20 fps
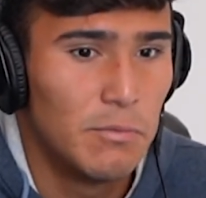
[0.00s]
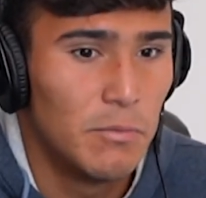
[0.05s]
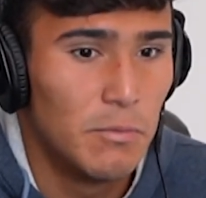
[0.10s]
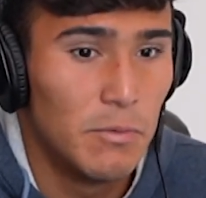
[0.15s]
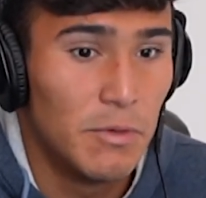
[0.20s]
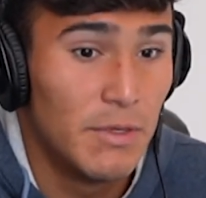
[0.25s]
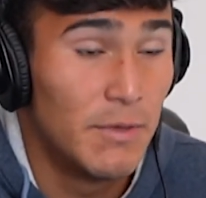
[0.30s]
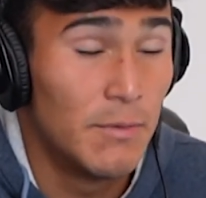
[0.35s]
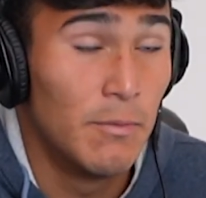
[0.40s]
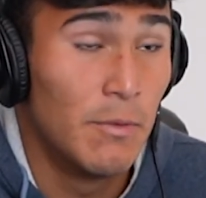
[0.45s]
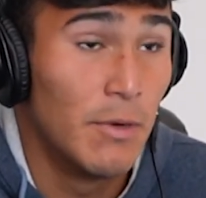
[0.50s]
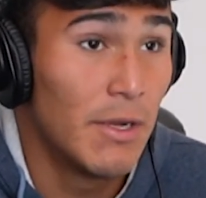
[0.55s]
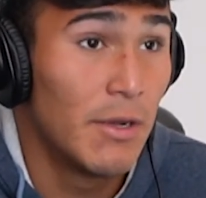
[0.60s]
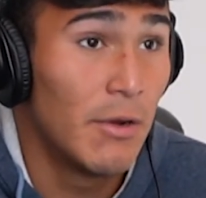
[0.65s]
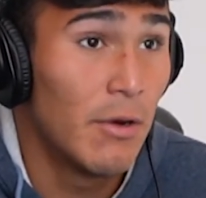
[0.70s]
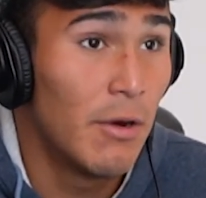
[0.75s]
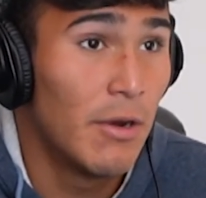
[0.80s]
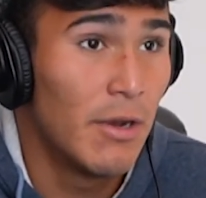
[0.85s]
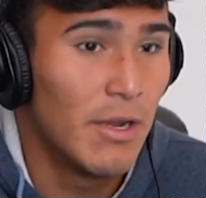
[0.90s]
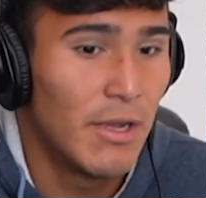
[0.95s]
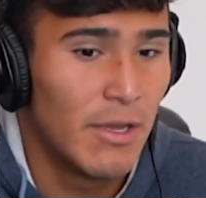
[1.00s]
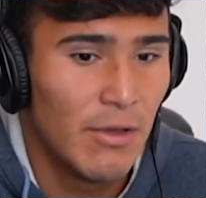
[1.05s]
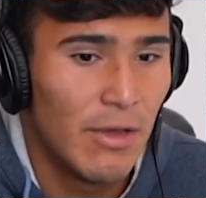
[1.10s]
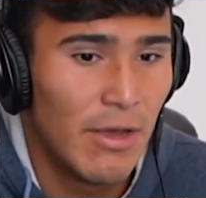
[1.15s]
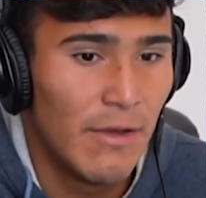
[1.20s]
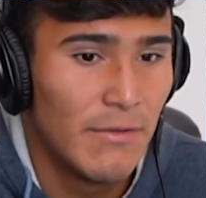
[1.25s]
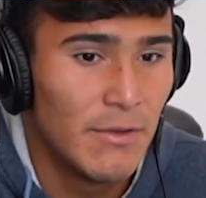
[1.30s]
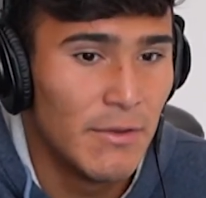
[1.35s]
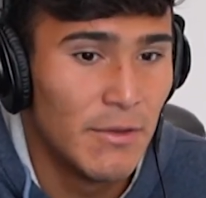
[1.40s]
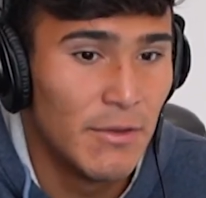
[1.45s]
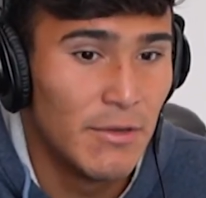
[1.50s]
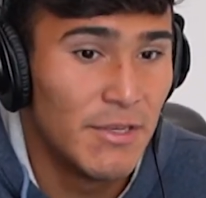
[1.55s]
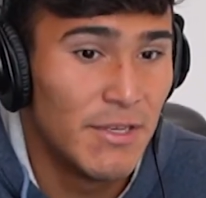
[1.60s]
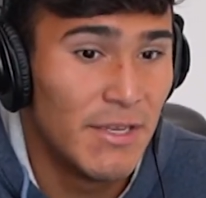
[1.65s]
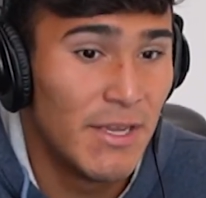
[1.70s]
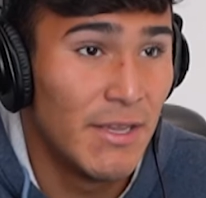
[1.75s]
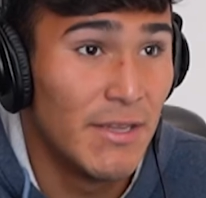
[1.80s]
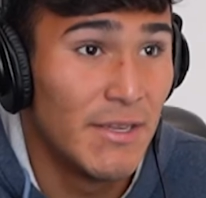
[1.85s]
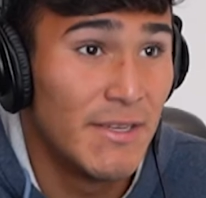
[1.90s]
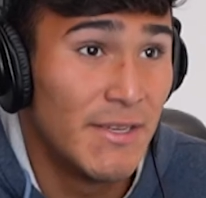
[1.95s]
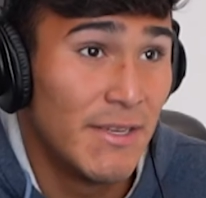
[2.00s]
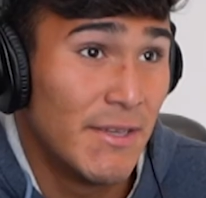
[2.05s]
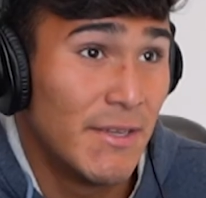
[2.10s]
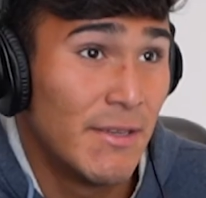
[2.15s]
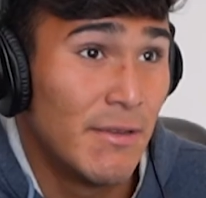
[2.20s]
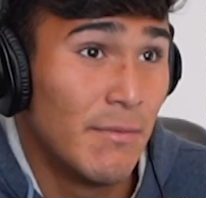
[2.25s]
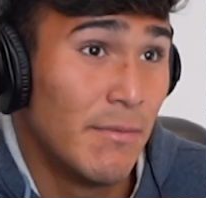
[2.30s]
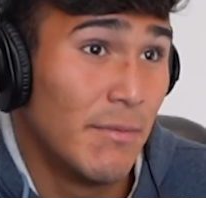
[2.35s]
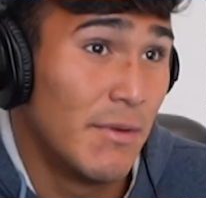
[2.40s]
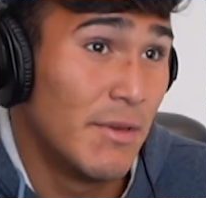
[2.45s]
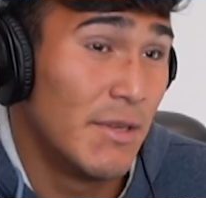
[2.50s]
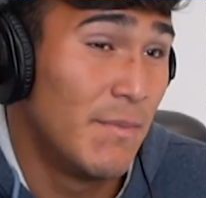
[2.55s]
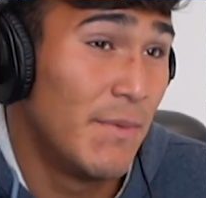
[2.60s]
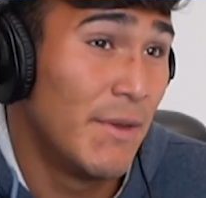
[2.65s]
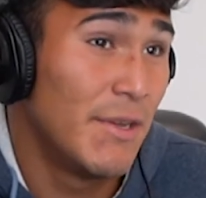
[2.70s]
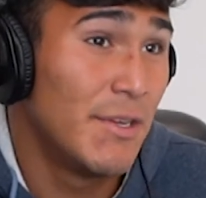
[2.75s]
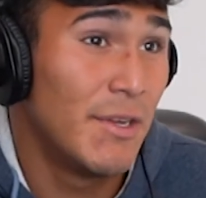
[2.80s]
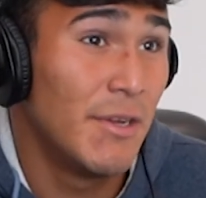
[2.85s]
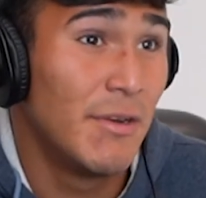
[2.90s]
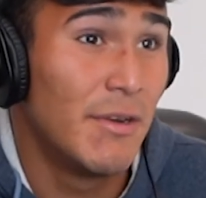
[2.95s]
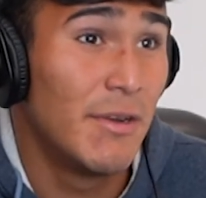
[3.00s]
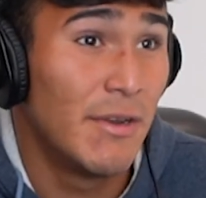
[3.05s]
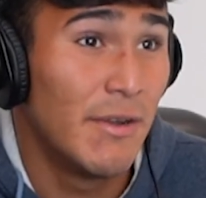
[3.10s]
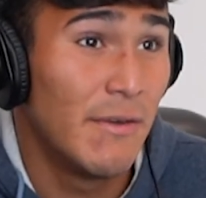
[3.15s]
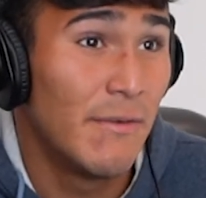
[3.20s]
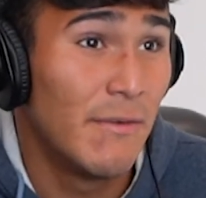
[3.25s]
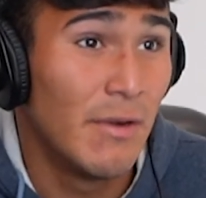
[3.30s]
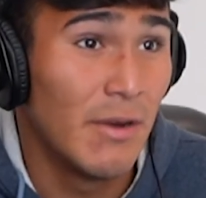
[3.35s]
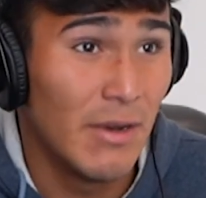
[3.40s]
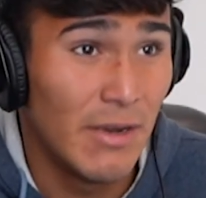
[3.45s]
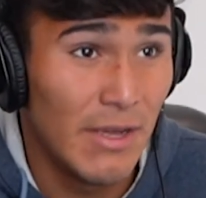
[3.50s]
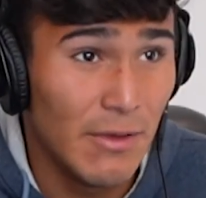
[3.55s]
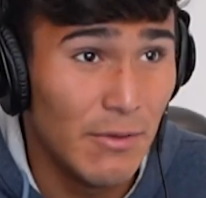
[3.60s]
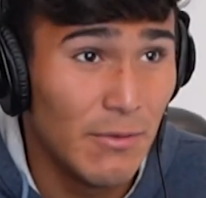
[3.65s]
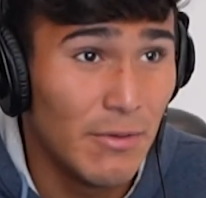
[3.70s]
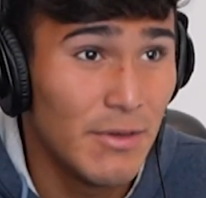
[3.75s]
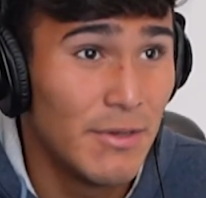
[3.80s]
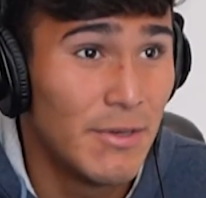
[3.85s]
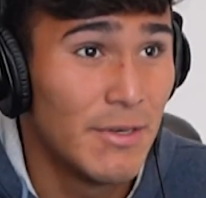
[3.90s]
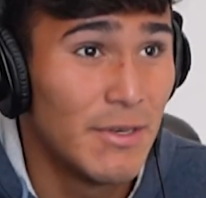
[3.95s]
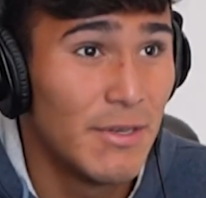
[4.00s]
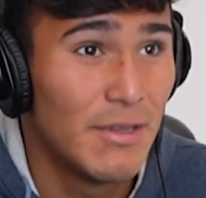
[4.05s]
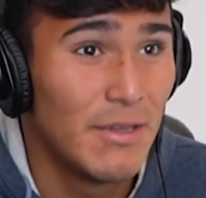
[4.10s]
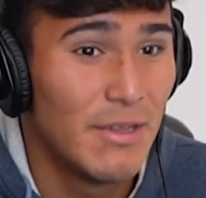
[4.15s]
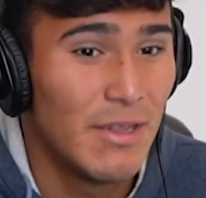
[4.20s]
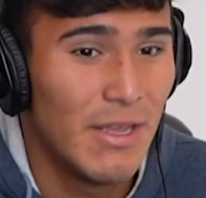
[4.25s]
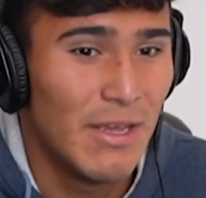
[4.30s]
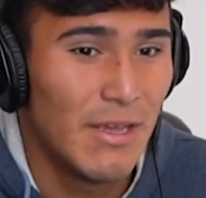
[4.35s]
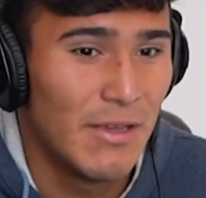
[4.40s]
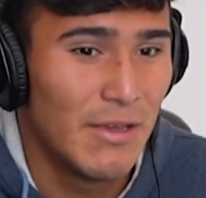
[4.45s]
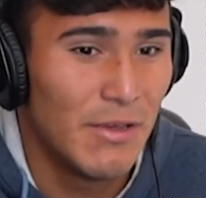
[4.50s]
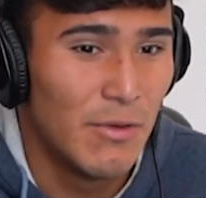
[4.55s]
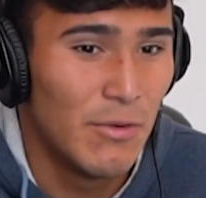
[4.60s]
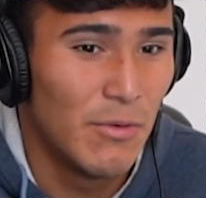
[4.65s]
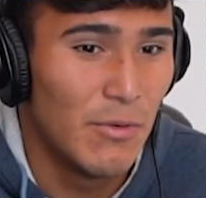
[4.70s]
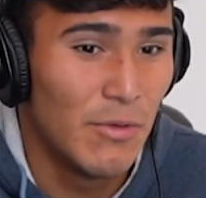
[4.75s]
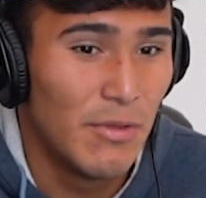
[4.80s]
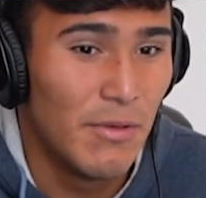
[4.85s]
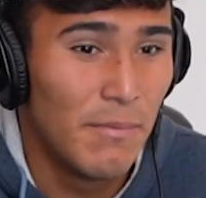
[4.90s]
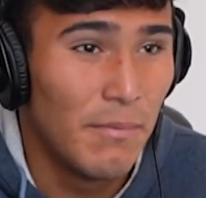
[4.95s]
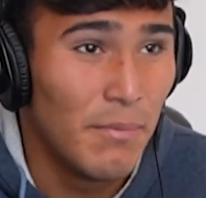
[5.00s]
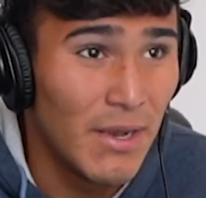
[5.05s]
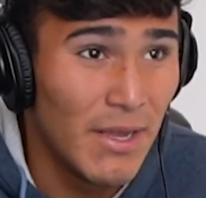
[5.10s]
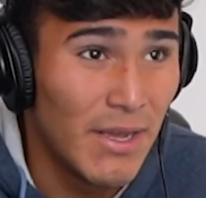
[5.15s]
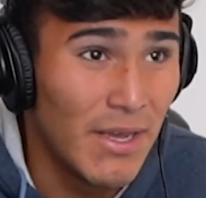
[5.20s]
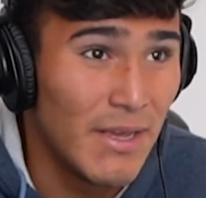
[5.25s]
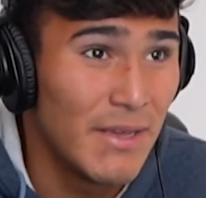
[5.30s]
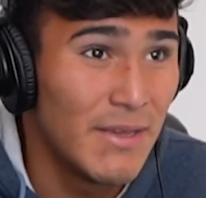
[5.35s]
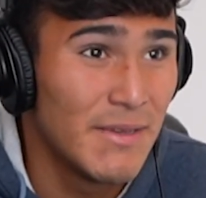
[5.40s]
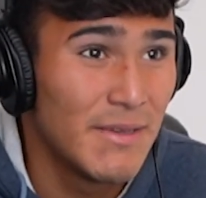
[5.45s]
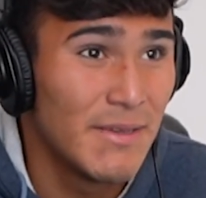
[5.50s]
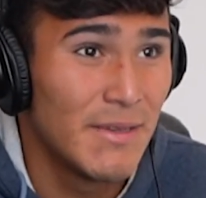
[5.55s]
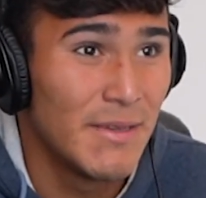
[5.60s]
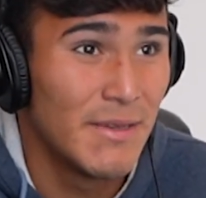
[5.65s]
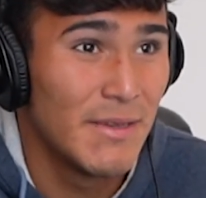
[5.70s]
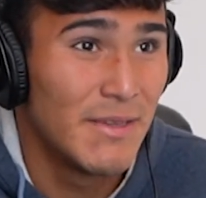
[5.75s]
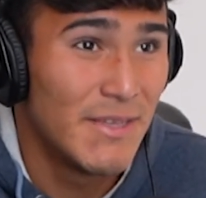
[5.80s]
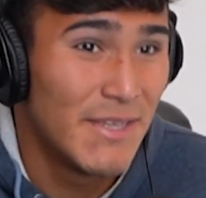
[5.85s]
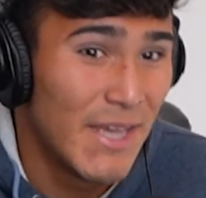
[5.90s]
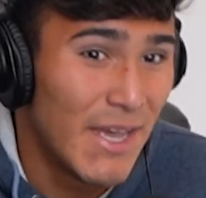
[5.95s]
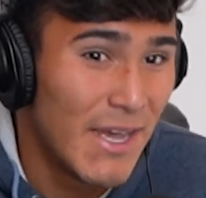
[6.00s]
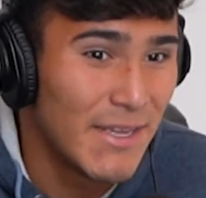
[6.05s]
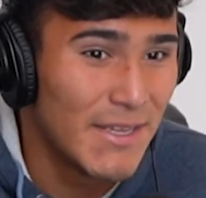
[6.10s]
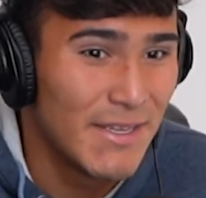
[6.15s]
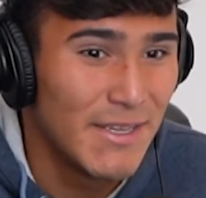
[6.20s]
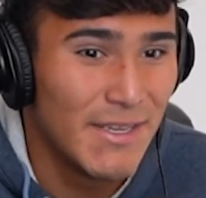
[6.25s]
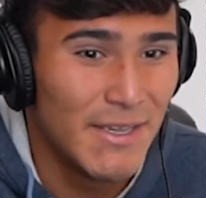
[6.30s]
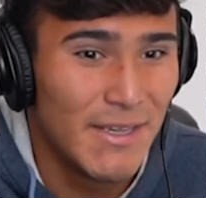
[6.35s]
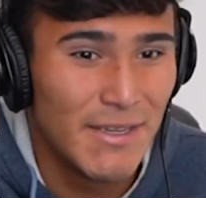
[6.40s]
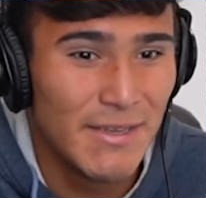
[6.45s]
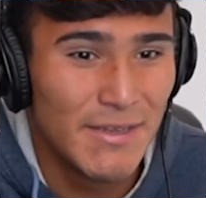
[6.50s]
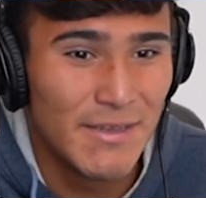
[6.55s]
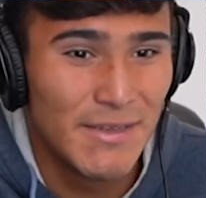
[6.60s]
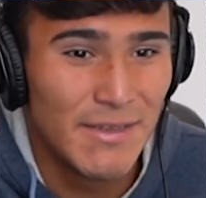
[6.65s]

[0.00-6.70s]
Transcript: it's really hard. Like, you have to understand the system, especially in a different language. Like, the plays, the tactics,